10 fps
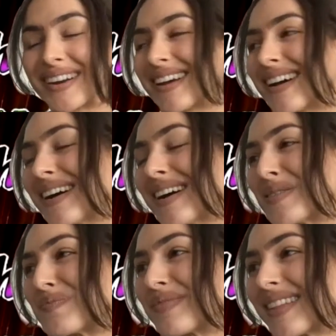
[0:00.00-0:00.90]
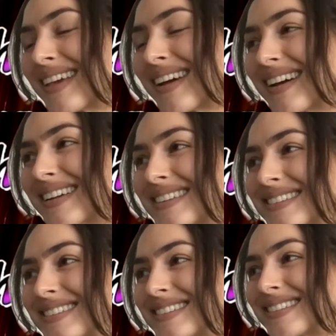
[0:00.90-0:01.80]
And
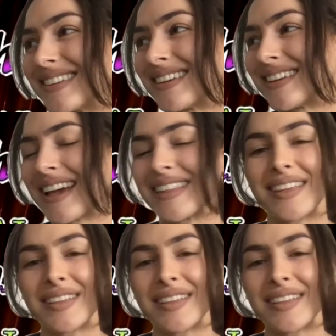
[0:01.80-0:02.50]
I think